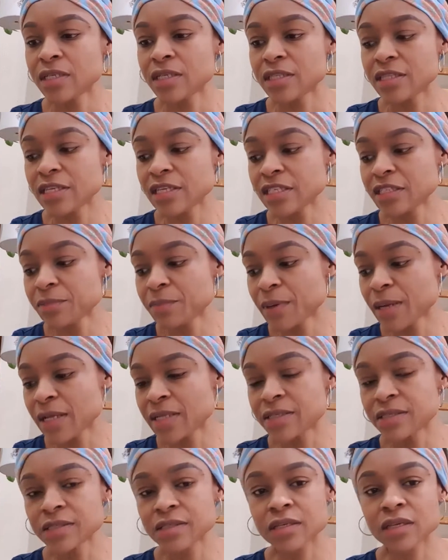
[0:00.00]
these
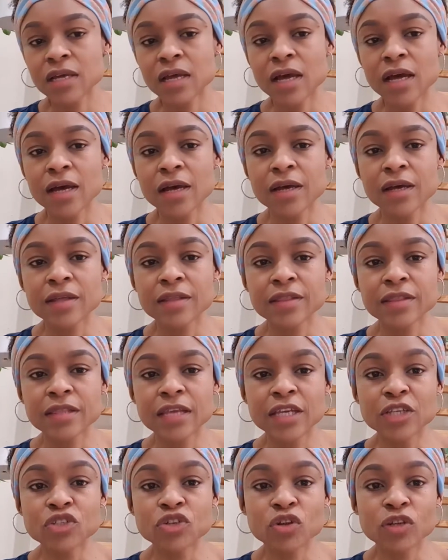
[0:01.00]
plants,
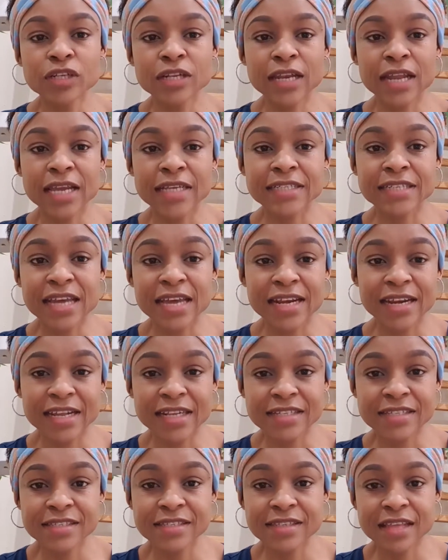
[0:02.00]
they don't like
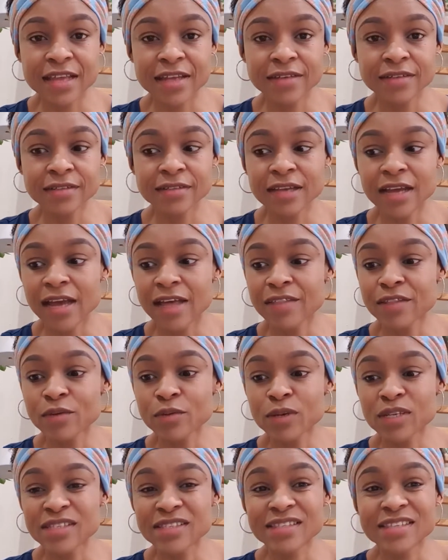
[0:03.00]
direct sun,
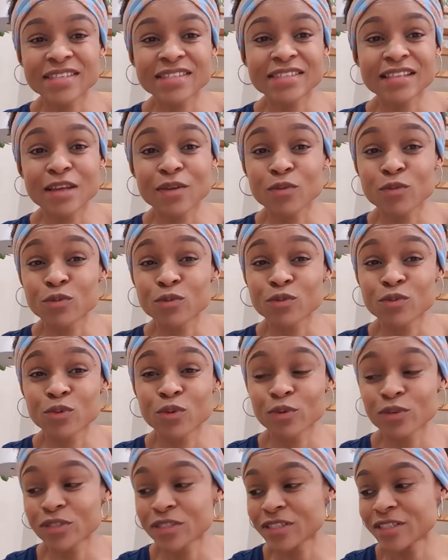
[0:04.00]
otherwise the sun will
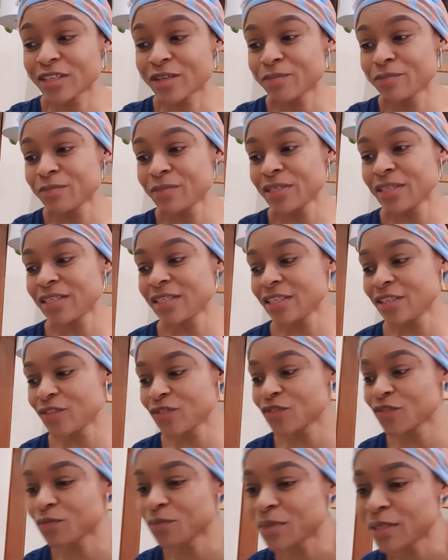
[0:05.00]
scorch them,
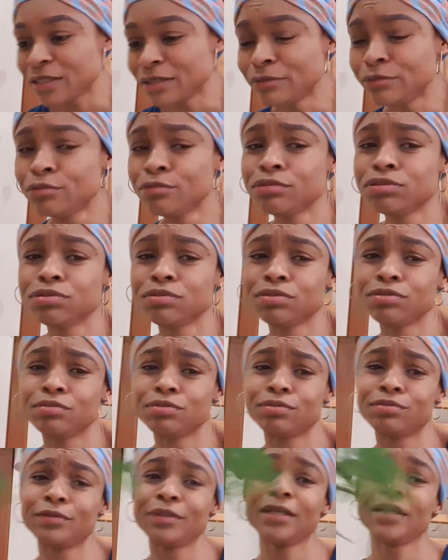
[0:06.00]
believe me.
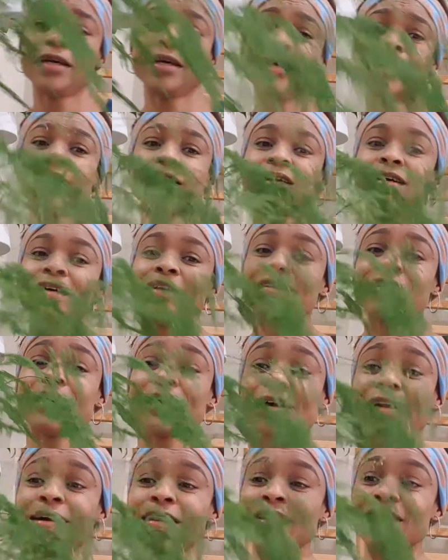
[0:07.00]

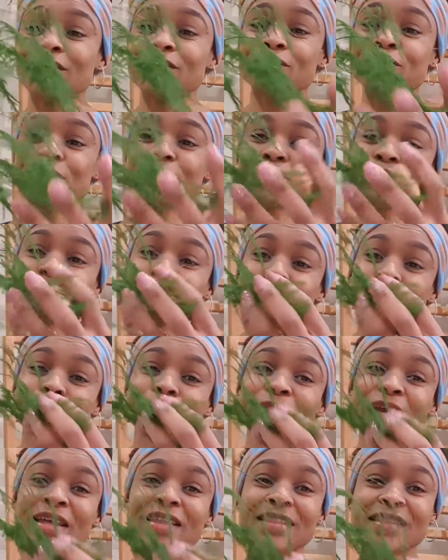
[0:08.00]
It will
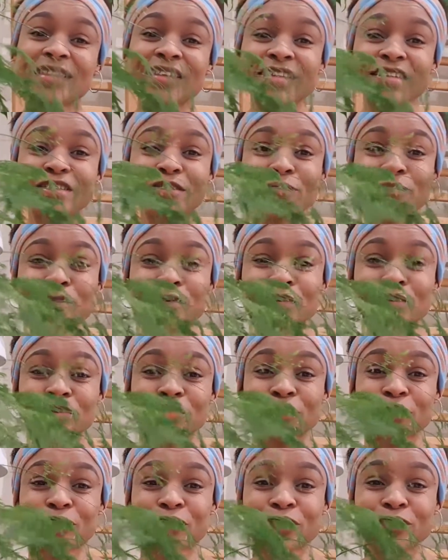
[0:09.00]
burn these
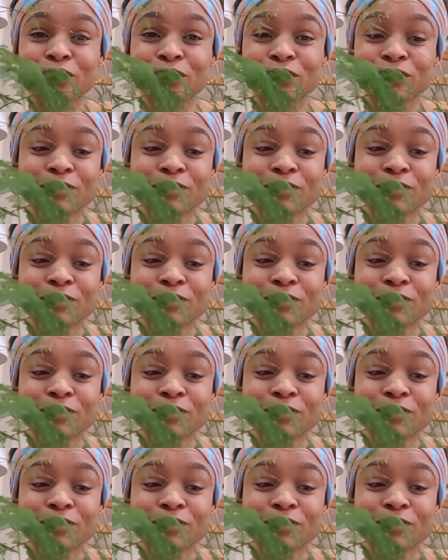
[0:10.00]
beautiful